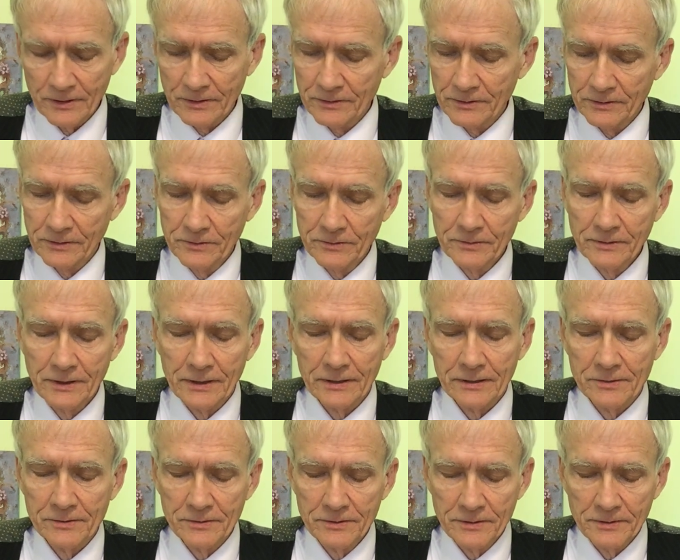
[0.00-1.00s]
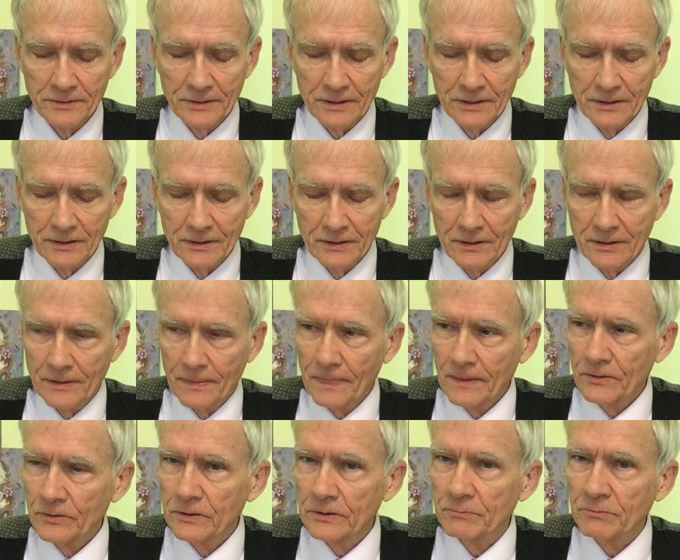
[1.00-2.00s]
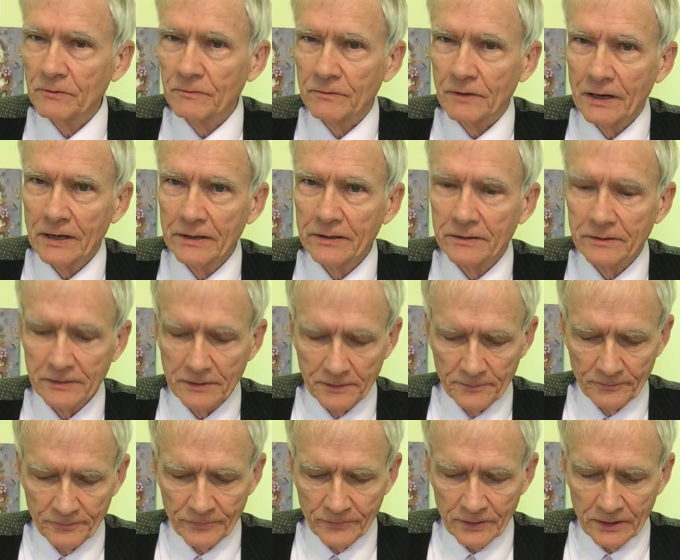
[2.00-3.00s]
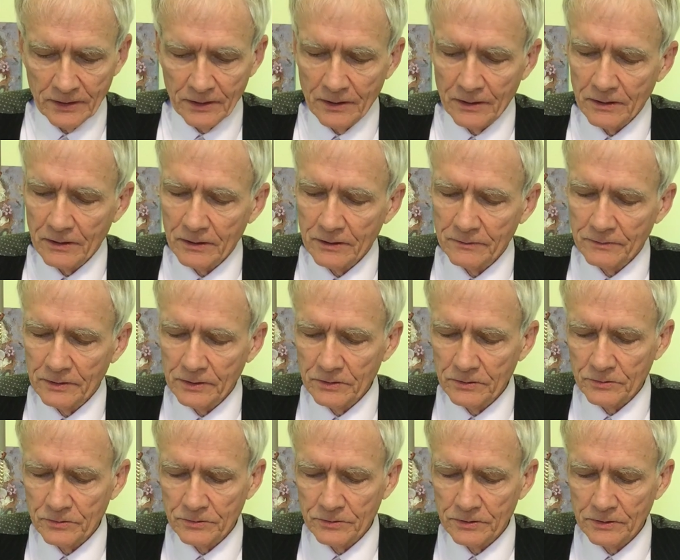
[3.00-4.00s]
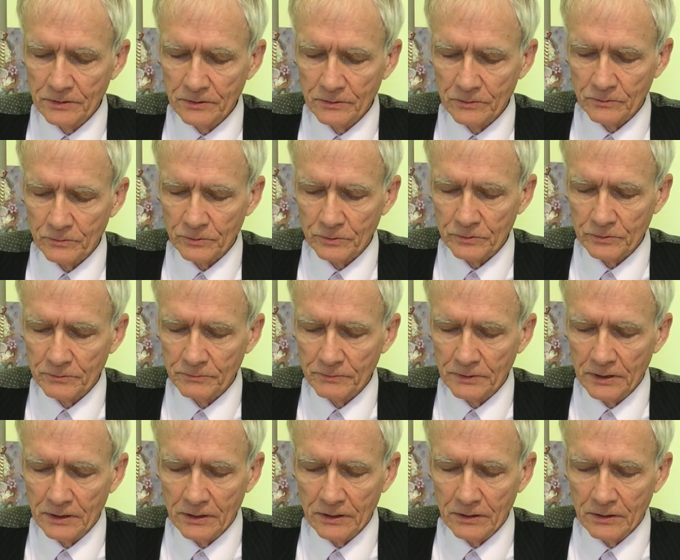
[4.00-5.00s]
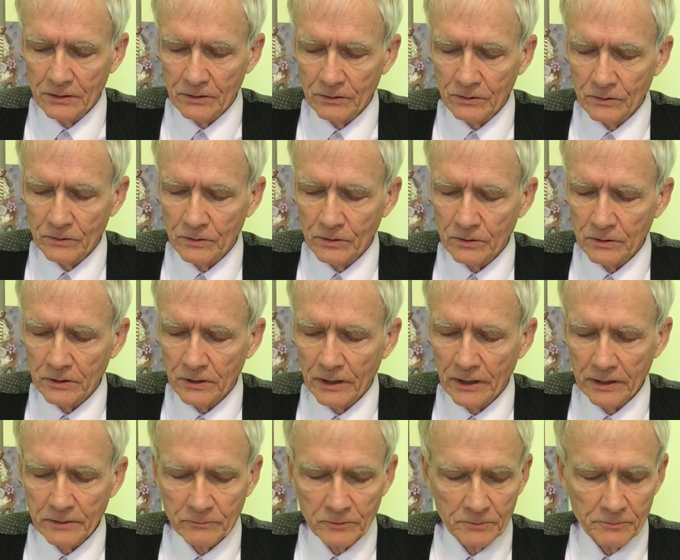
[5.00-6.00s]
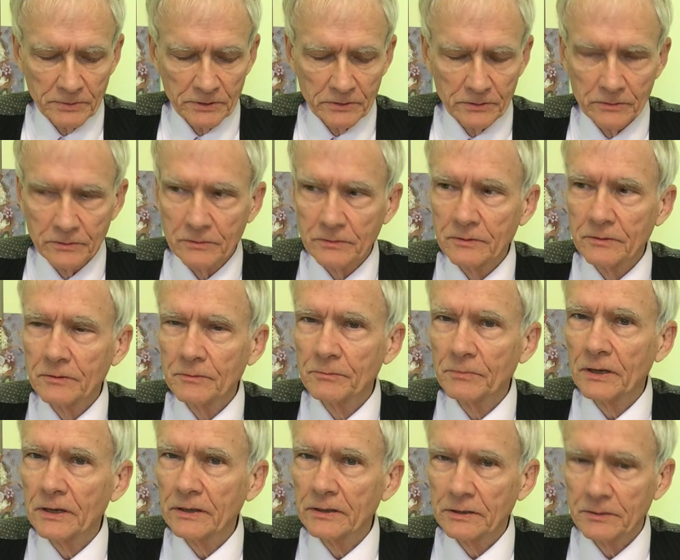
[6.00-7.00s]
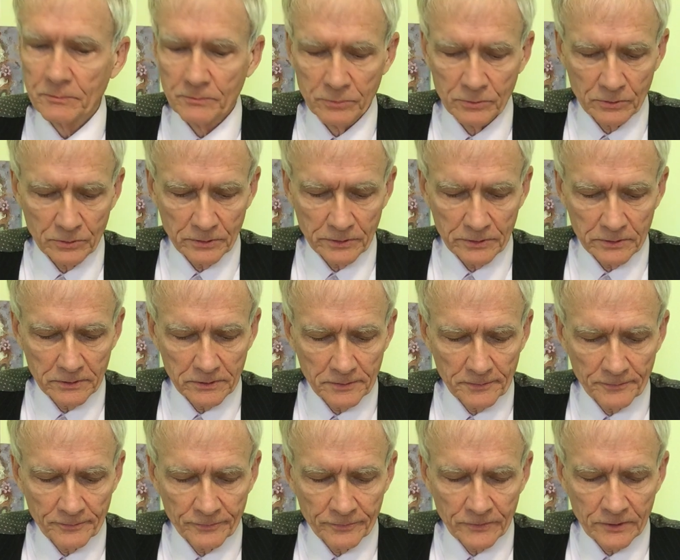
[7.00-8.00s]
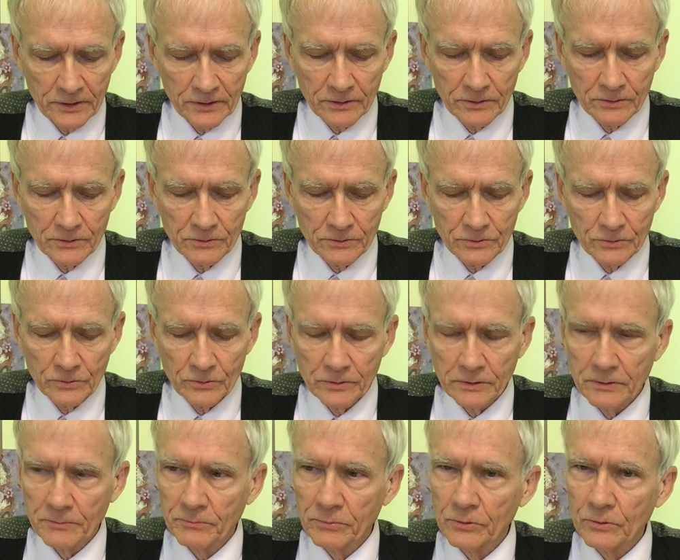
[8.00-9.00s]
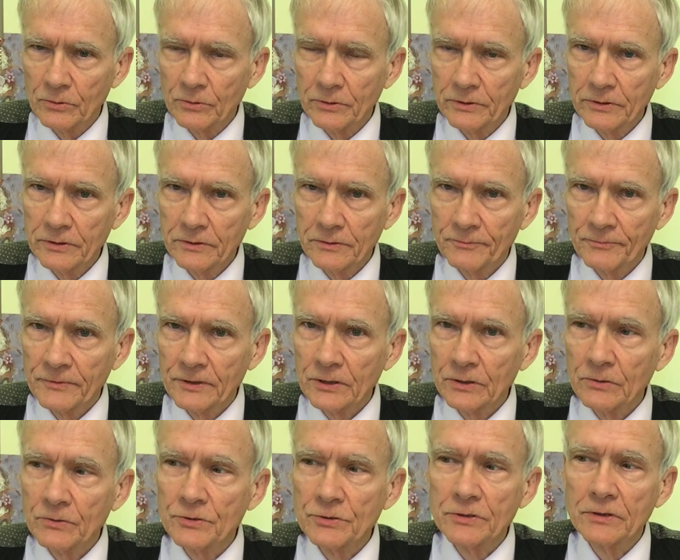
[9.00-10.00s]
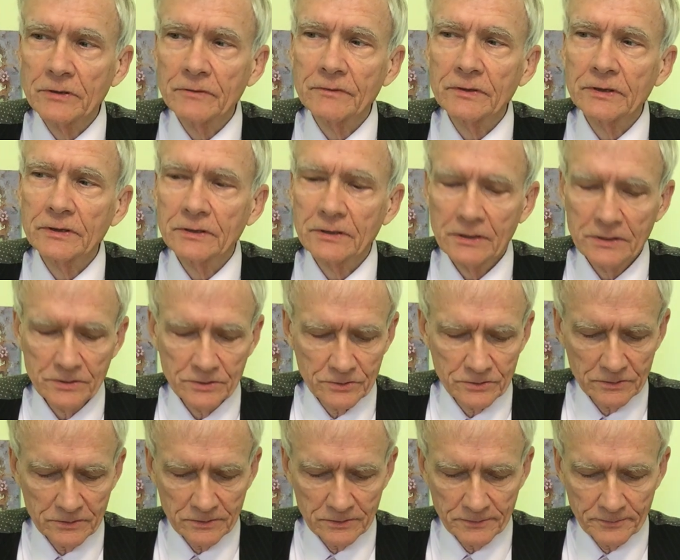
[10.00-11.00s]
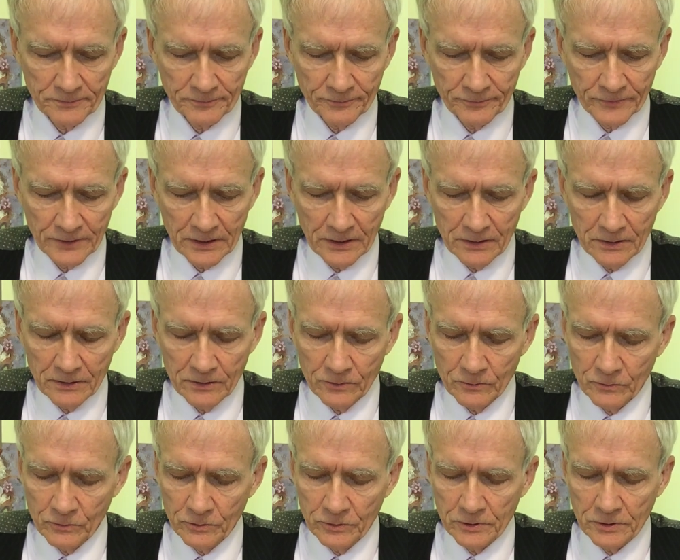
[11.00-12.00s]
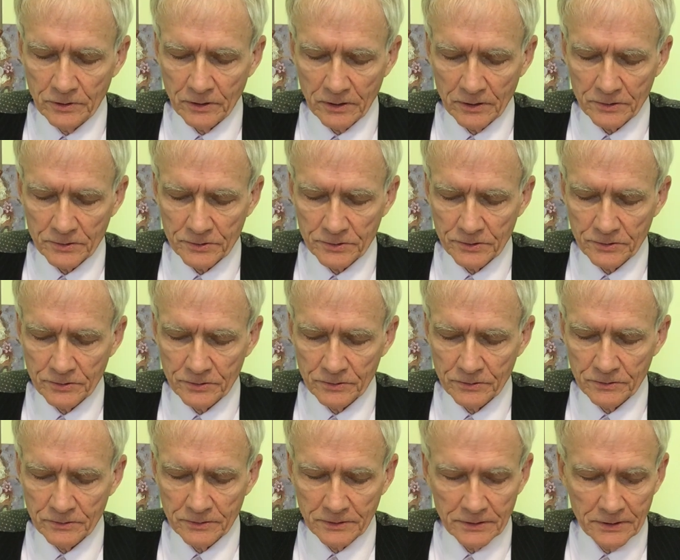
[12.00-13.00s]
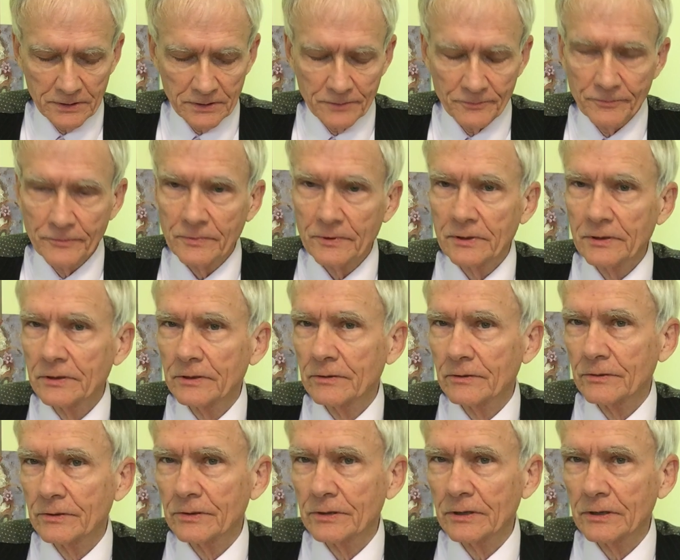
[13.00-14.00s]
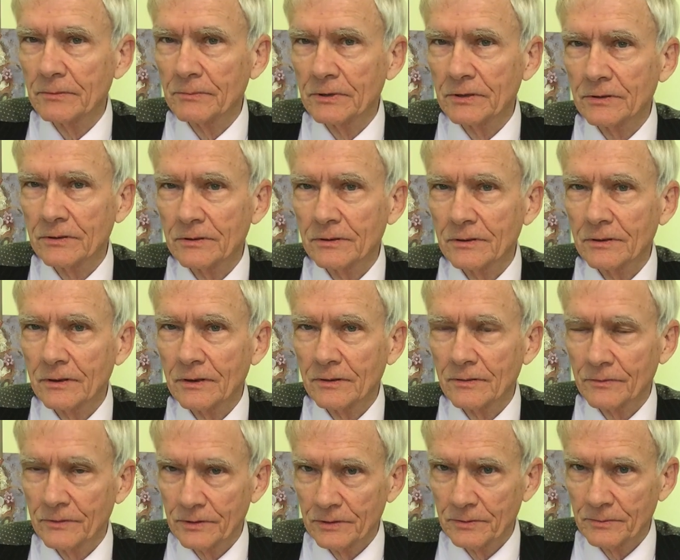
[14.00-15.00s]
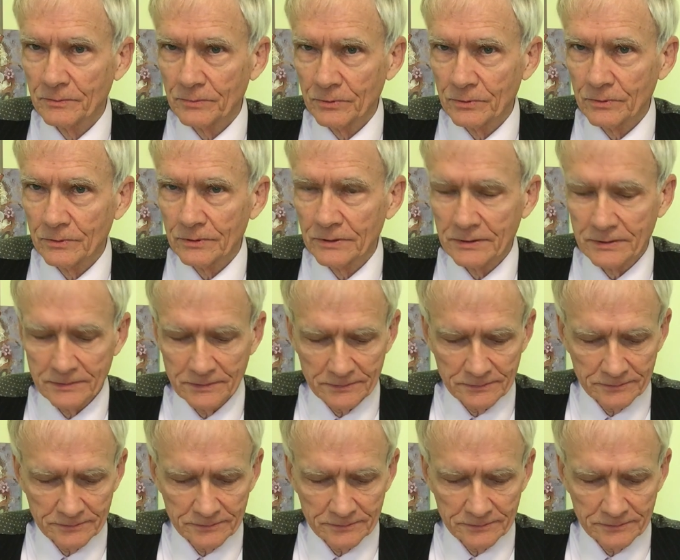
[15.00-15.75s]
On the other hand, the providing of a hotel room or an automobile by an employer to an employee who is on vacation would constitute entertainment of the employee.